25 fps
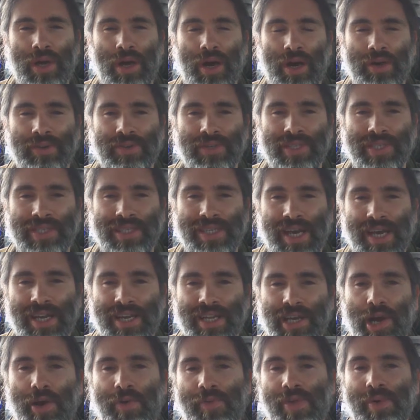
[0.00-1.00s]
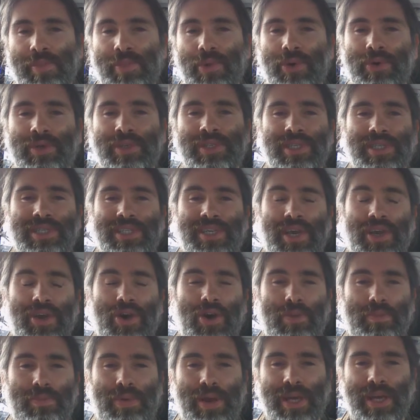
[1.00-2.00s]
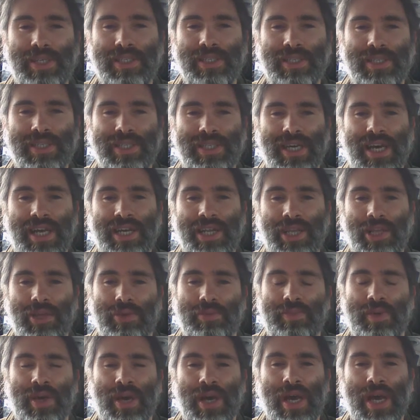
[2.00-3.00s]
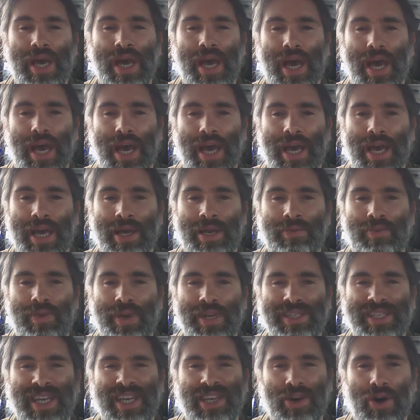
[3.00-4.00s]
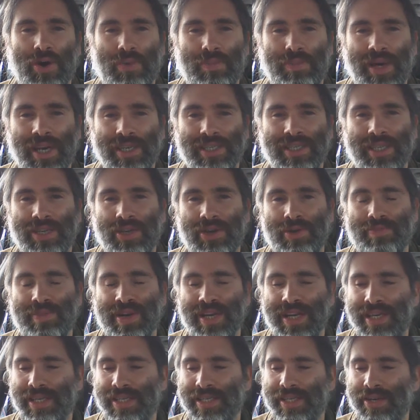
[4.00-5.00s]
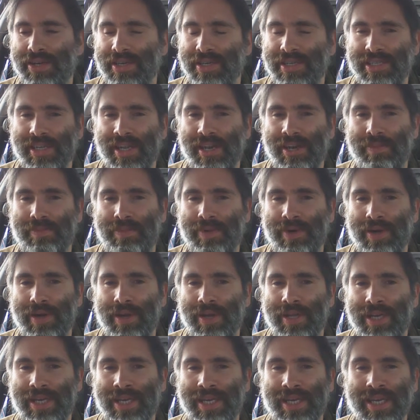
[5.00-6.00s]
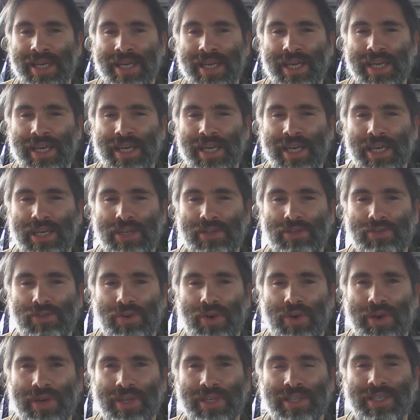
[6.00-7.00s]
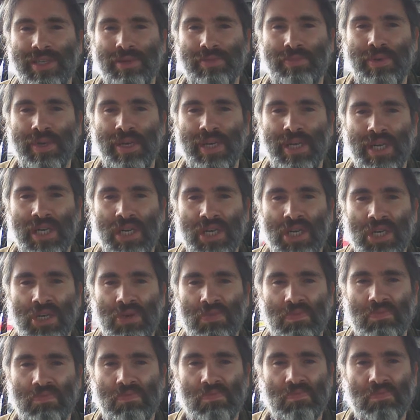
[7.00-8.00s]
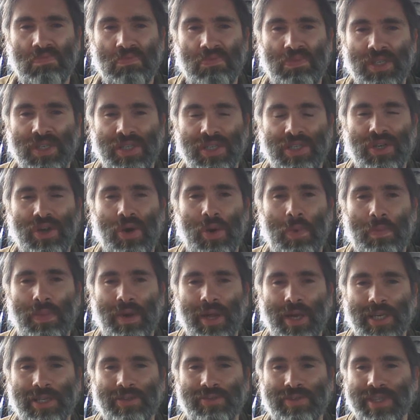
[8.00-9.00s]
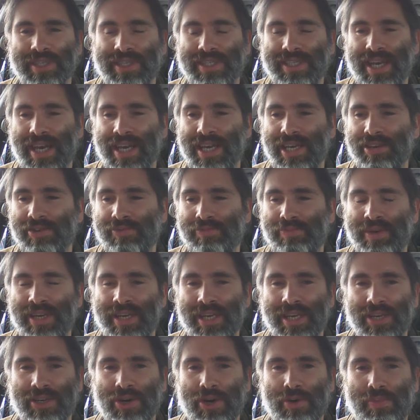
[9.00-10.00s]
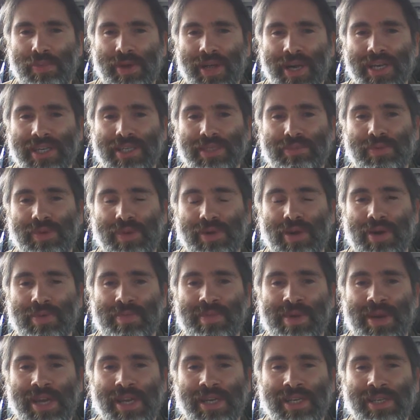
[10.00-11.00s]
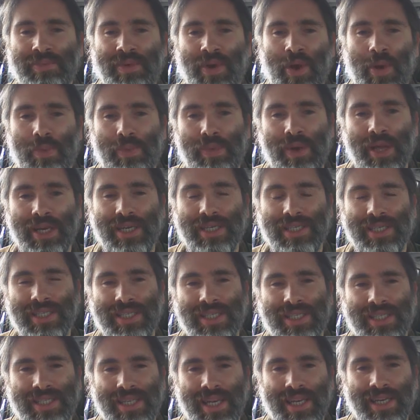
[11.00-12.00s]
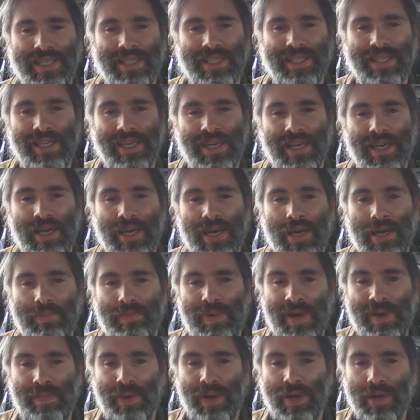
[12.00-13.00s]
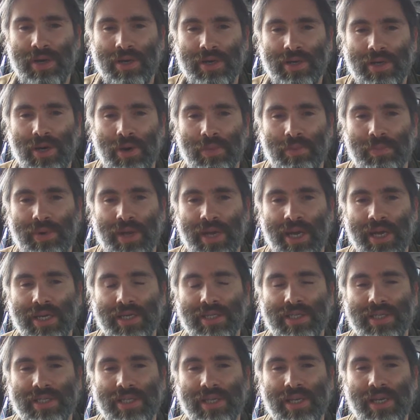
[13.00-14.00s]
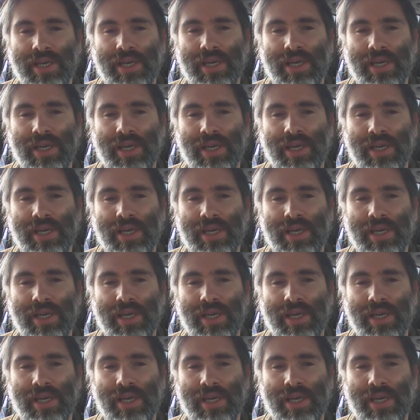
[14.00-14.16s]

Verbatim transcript: understanding of them, or is it a complex understanding of them? And when I say complex, I don't mean like deliberately trying to be just complex for the sake of being complex, but I mean complex in the sense that people are complex